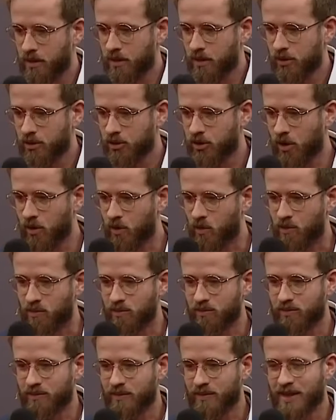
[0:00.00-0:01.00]
So
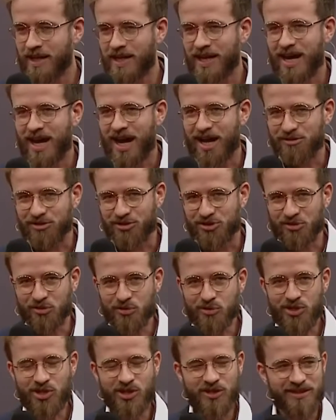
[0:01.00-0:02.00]
our
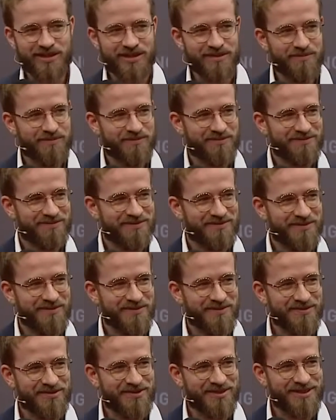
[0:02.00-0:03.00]
solution
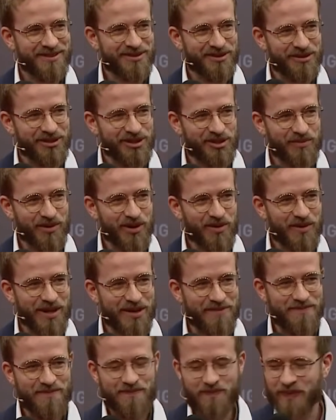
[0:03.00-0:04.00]
to this
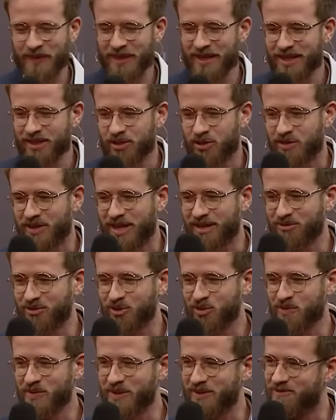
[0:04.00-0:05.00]
problem turned out to
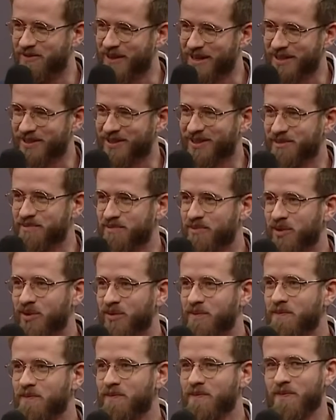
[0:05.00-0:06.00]
be very simple.
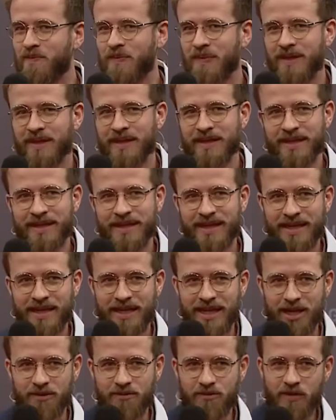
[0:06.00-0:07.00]

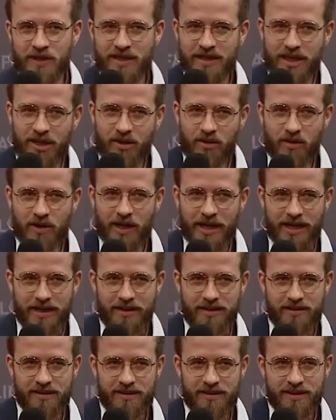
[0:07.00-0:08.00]
If we
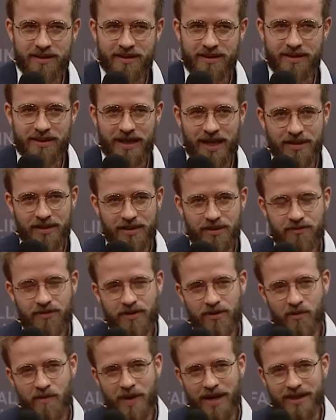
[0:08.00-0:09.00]
decorate the
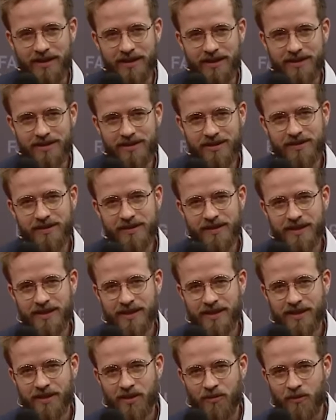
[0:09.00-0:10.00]
antiferromagnets
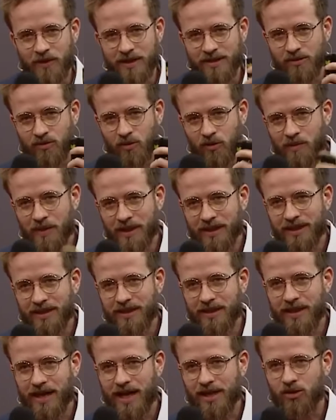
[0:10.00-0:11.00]
with
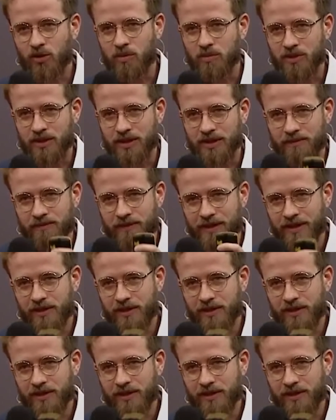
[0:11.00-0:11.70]
non-magnetic atoms in a very